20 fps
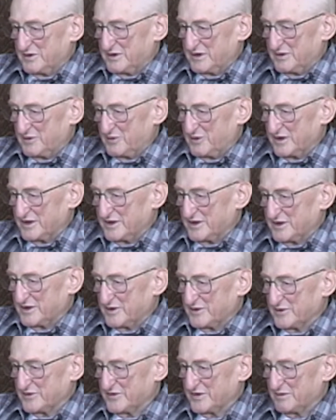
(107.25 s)
They wanted to
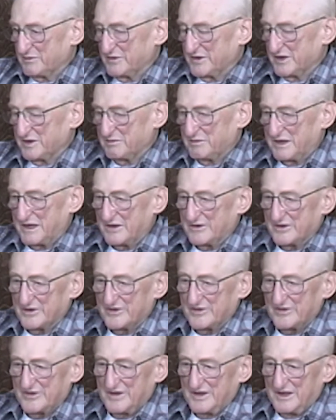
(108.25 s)
know something about
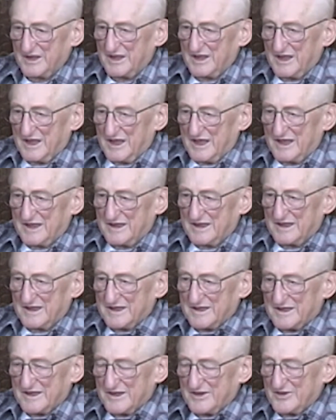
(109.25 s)
us, and
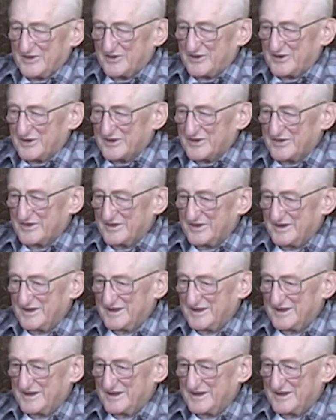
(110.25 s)
they saw us.